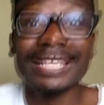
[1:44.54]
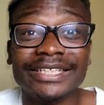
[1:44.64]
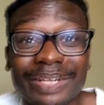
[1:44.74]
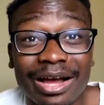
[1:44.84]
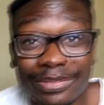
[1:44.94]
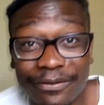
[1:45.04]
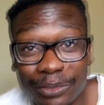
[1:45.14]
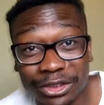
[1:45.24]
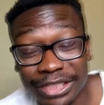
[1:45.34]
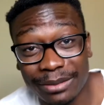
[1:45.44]
So now the
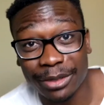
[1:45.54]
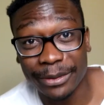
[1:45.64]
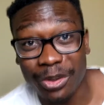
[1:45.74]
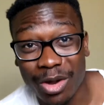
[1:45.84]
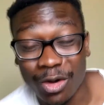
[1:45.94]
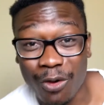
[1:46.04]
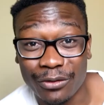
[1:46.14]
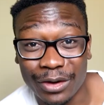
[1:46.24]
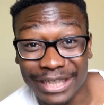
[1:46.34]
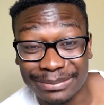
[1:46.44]
first thing I'm going to be going
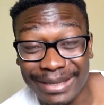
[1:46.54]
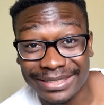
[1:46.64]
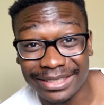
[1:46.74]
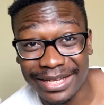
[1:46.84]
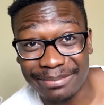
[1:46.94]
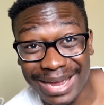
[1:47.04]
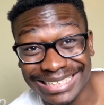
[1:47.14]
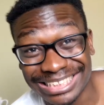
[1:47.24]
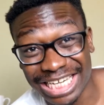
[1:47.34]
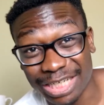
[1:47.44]
over is basically my
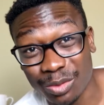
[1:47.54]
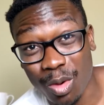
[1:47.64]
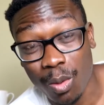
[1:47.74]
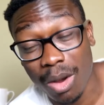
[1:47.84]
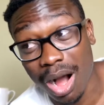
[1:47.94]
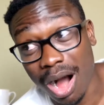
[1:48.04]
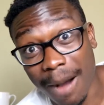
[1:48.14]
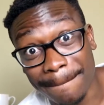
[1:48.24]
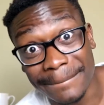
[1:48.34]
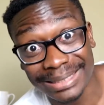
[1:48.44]
general
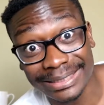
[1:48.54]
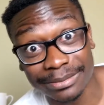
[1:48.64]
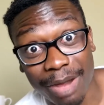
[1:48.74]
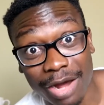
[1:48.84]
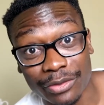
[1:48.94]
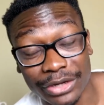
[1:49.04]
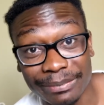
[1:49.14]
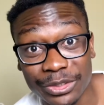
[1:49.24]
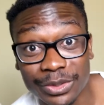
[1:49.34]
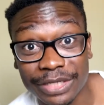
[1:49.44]
business model that
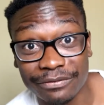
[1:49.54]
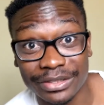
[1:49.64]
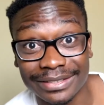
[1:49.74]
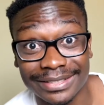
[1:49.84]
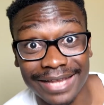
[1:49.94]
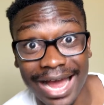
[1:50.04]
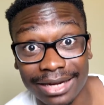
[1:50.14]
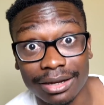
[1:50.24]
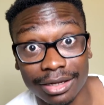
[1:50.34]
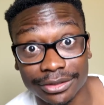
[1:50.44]
I'm using for this
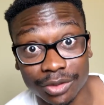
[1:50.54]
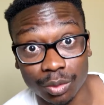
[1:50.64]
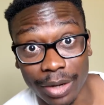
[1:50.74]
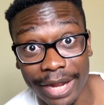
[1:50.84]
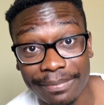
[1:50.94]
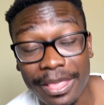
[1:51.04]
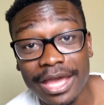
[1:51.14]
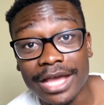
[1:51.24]
side hustle, right?